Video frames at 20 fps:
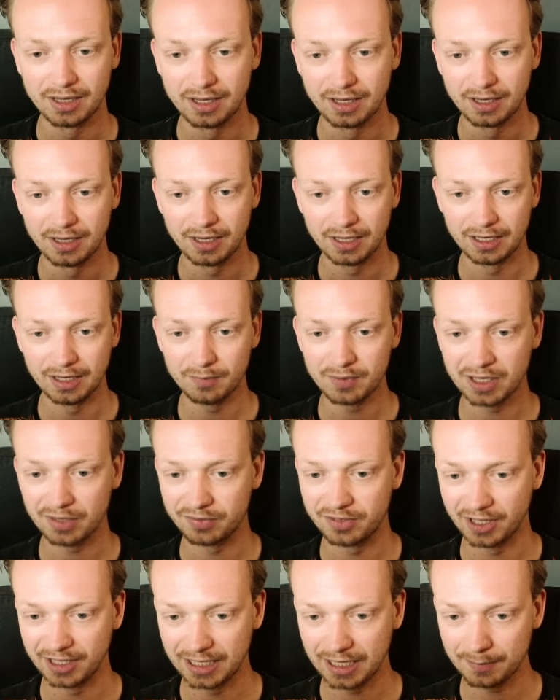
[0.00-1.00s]
And then we have
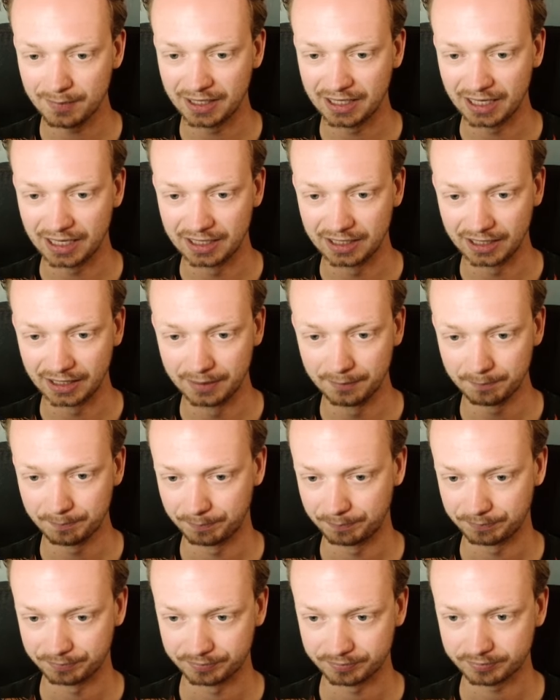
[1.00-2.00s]
dynamic rendering.
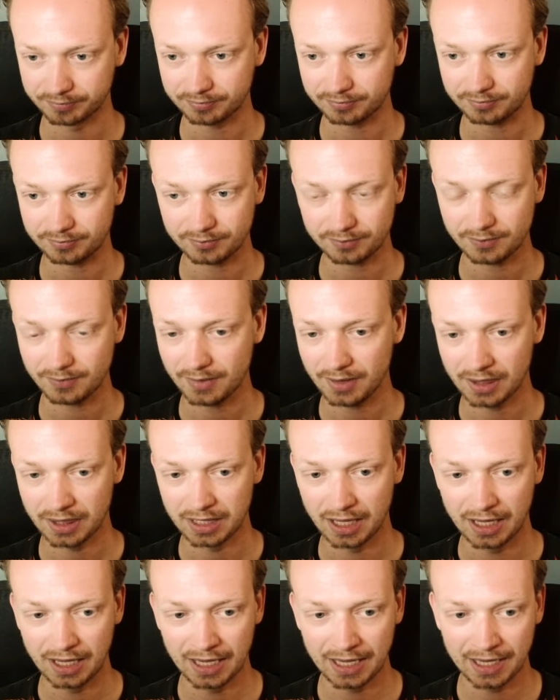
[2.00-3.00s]

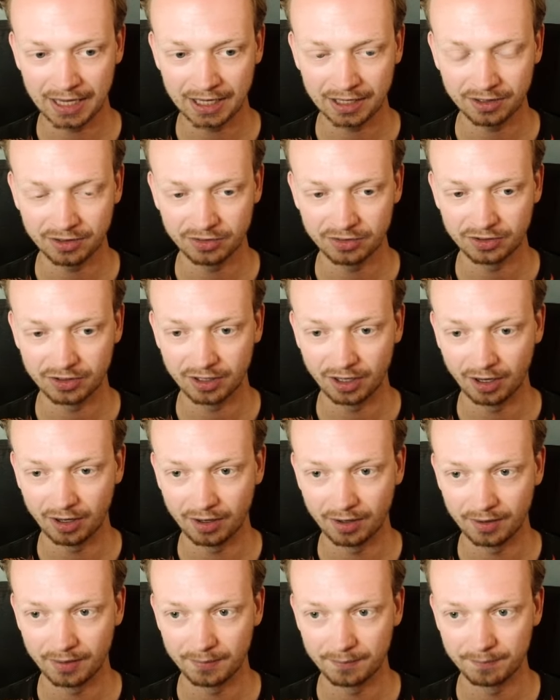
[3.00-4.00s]
And
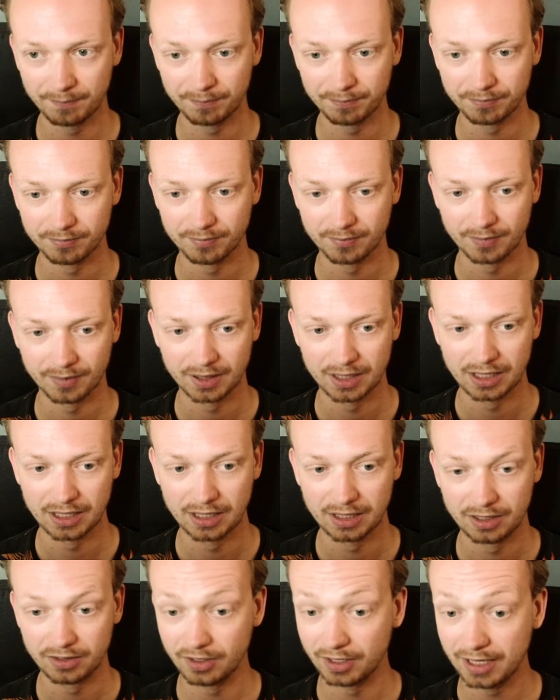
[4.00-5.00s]

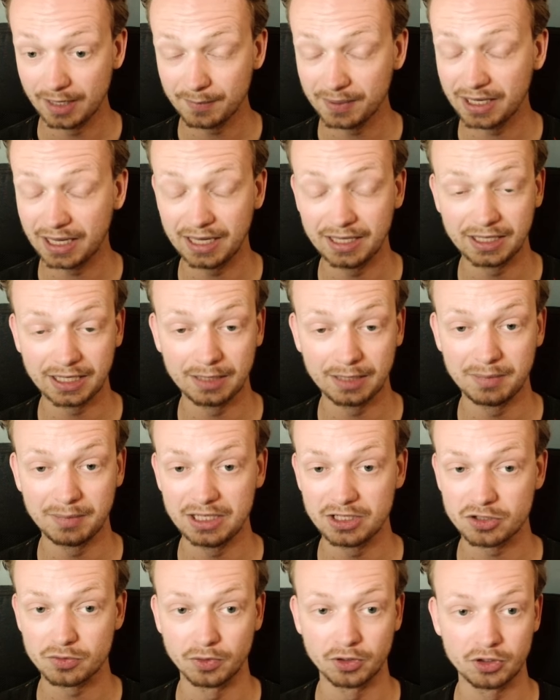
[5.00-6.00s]
dynamic rendering
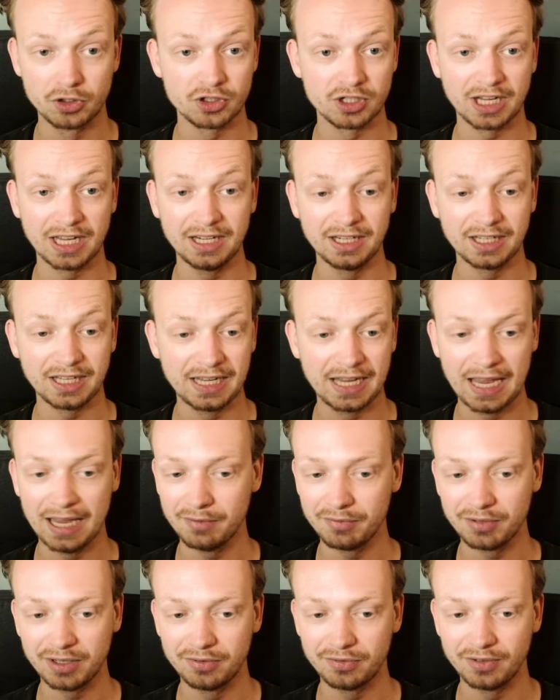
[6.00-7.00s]
means we're just rendering
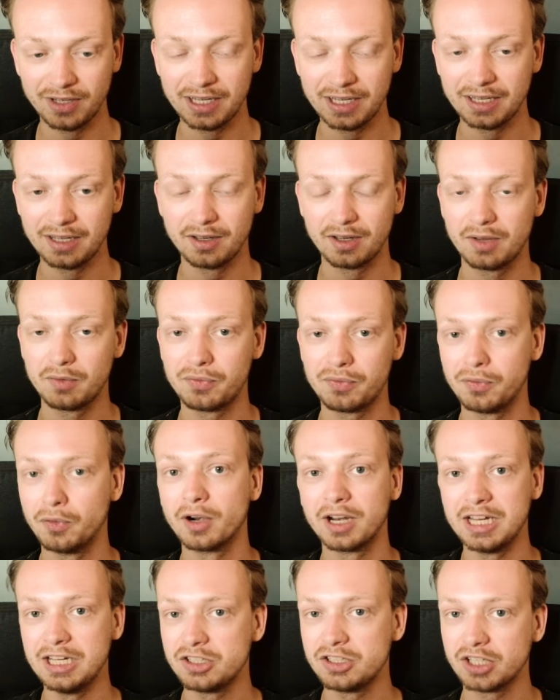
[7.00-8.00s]
everything for
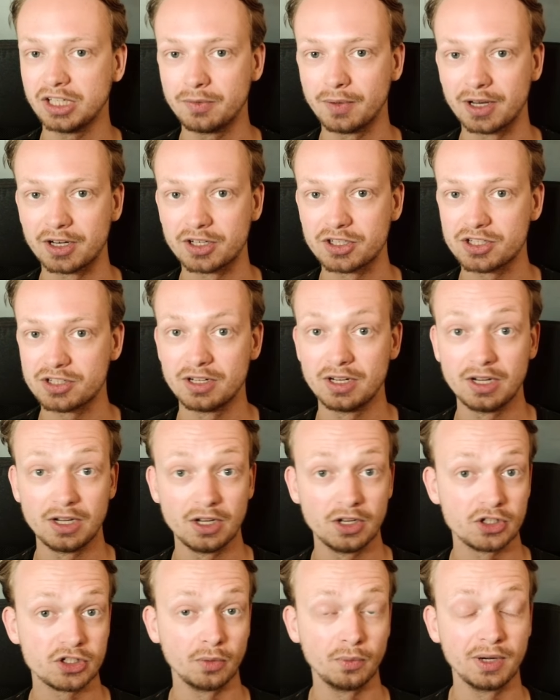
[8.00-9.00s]
each request.
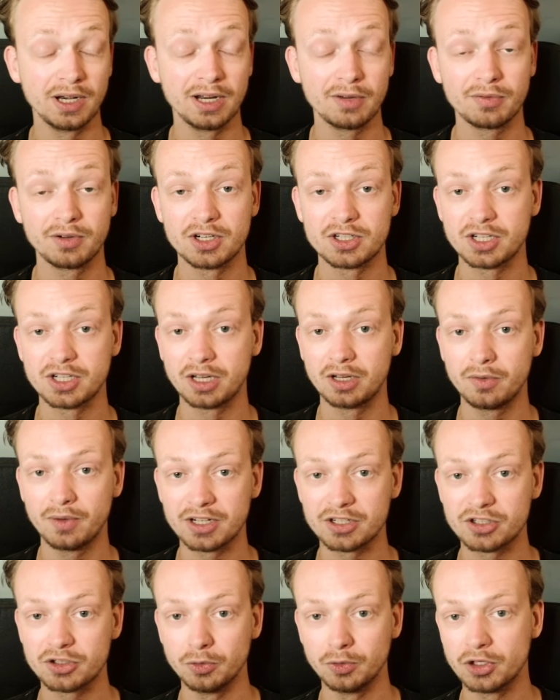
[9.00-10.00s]
So whenever there's a
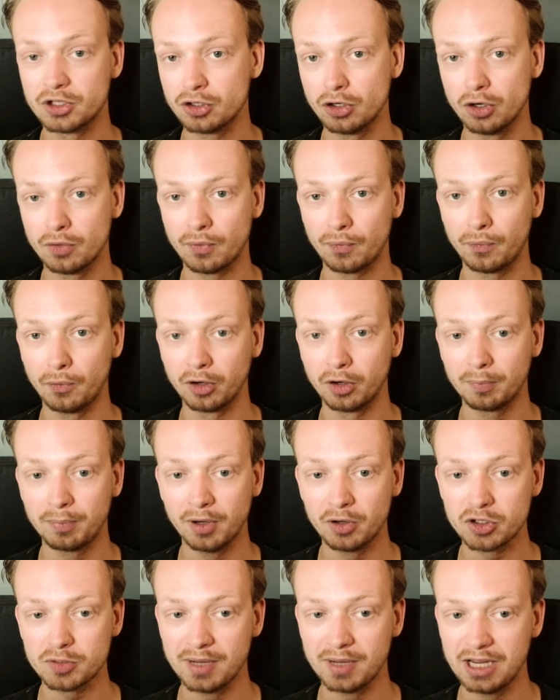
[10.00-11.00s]
request to the server for the
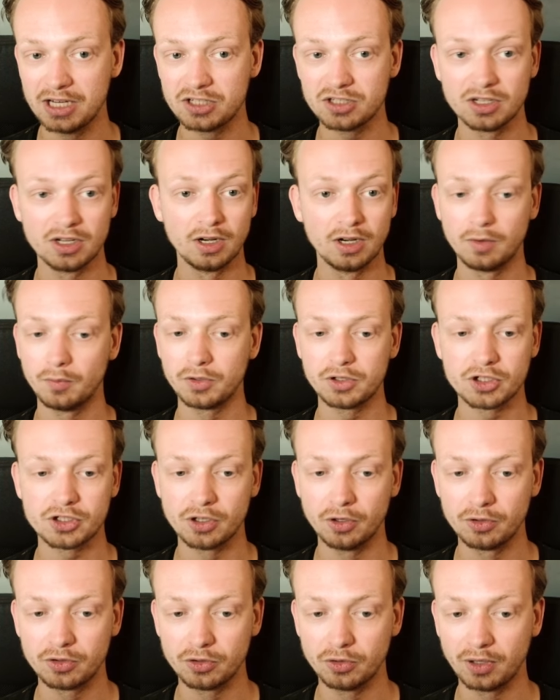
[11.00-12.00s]
post page, we're just
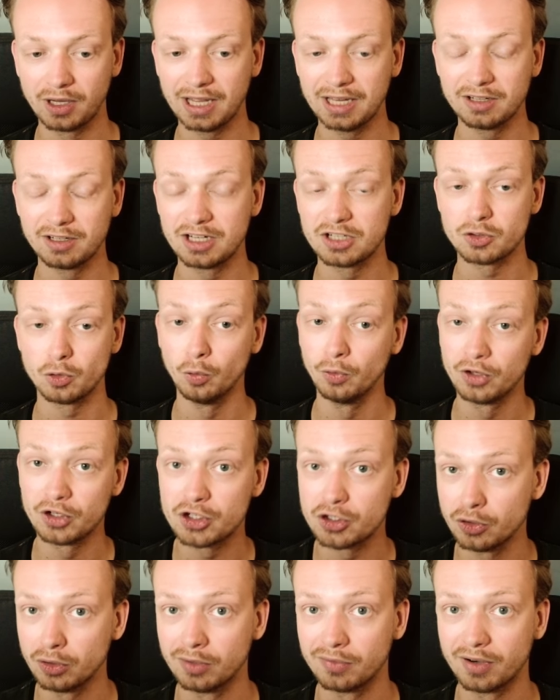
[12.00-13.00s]
going to render this on the
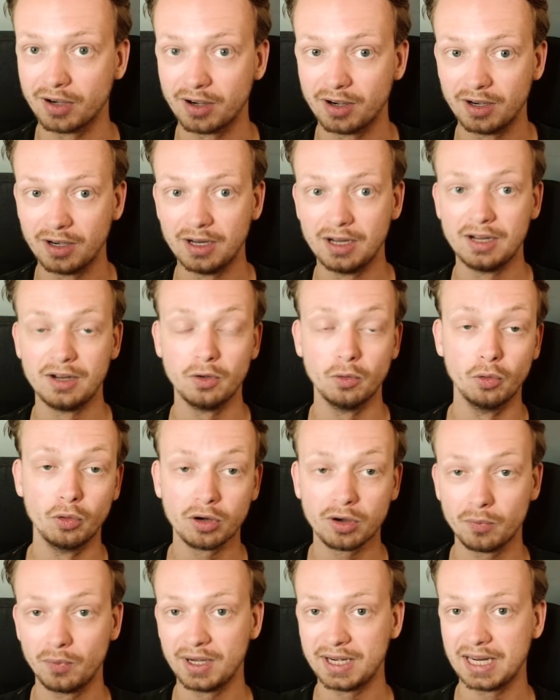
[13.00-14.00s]
server.
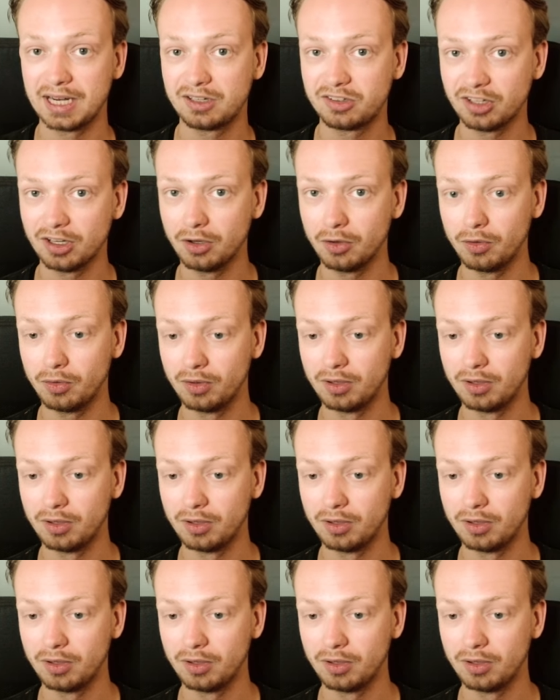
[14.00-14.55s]
Or when I tell